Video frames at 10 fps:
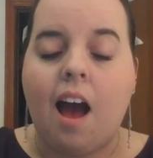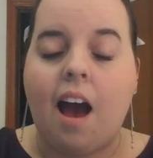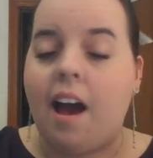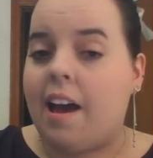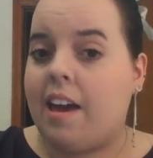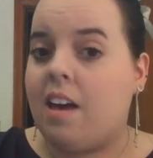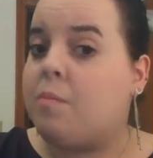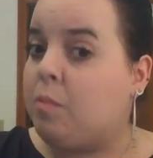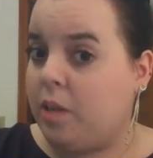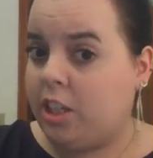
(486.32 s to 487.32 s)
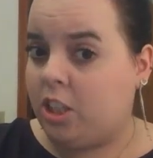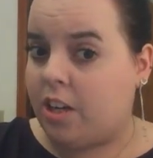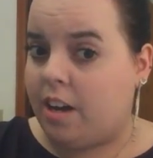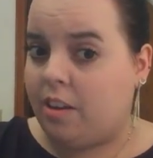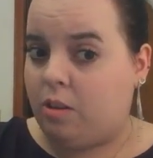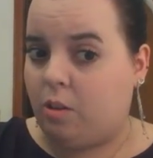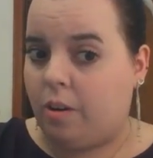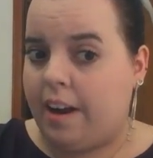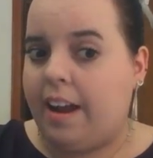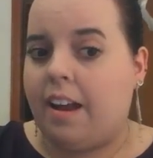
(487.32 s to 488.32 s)
I have been wanting to try the
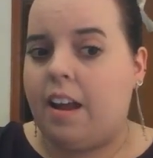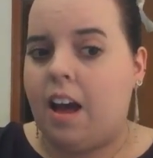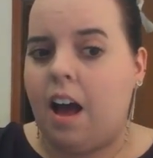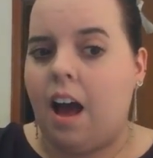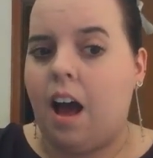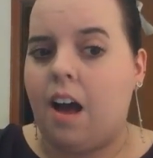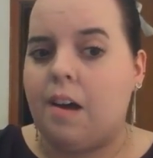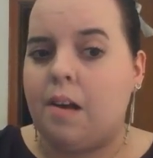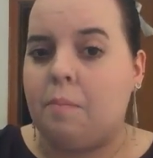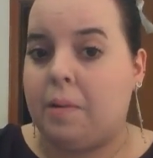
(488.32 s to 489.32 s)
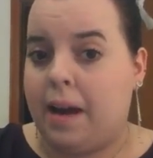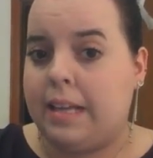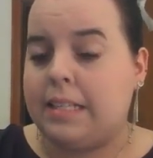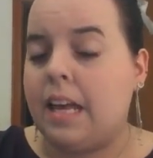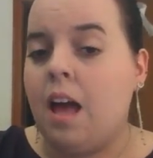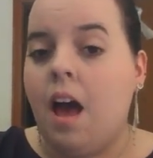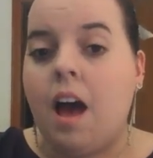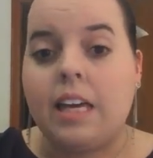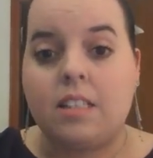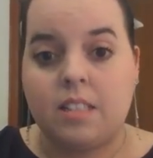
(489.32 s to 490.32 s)
Klorane brand.
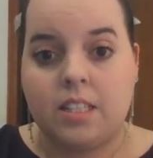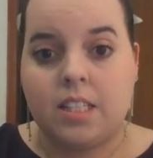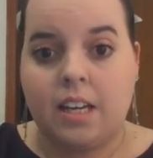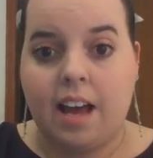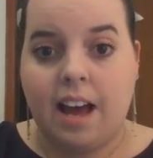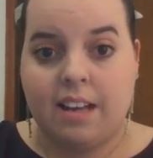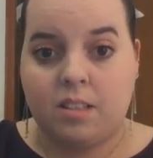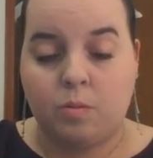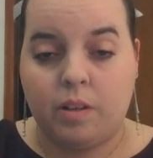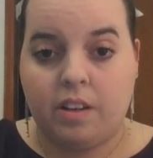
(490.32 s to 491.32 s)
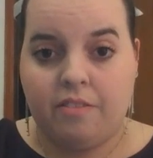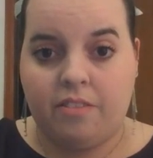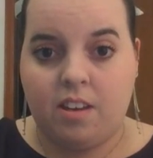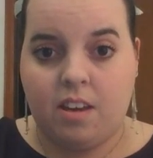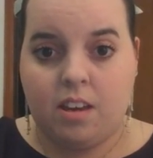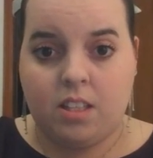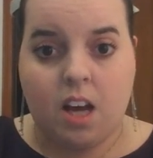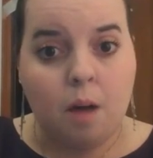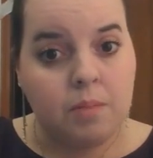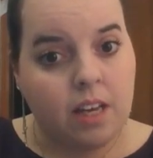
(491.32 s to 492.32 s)
It's listed as one of the
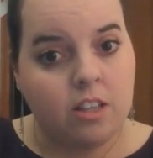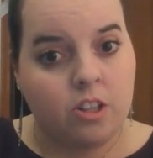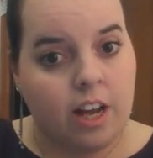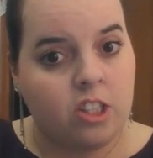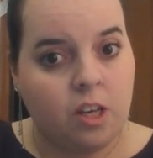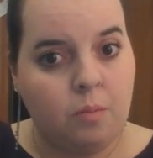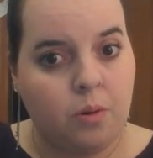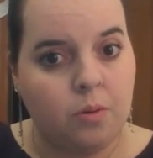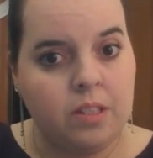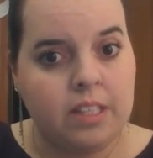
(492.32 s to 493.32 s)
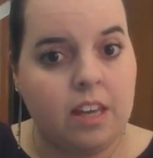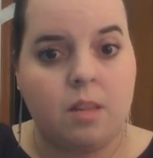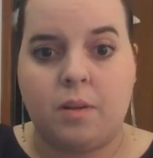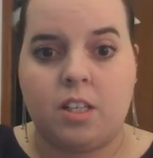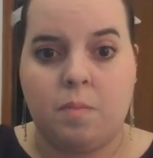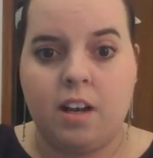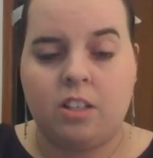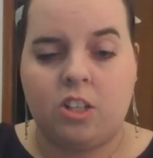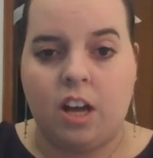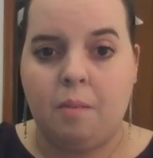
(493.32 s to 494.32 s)
top 10 dry shampoos in the
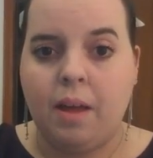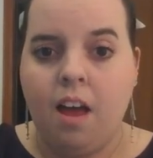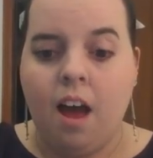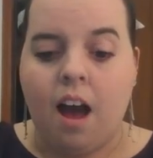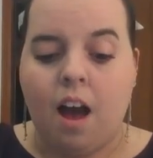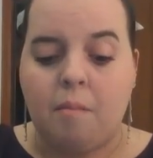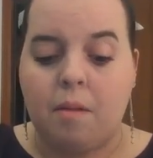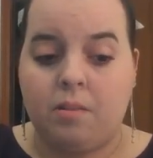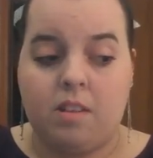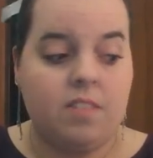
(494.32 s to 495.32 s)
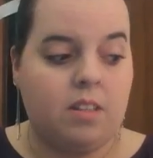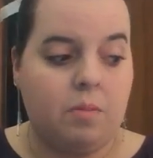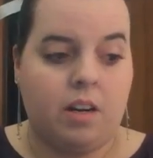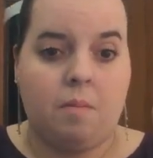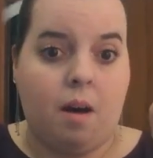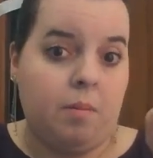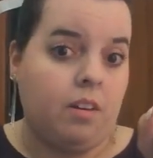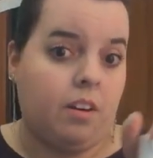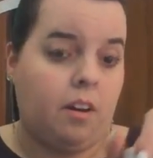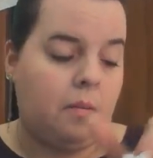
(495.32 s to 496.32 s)
Birchbox shop. Um, I believe it's a pretty
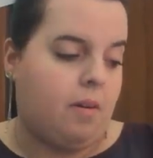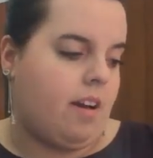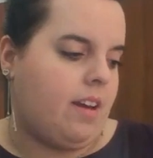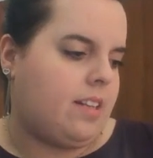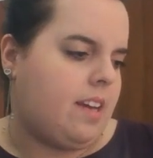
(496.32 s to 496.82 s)
popular product.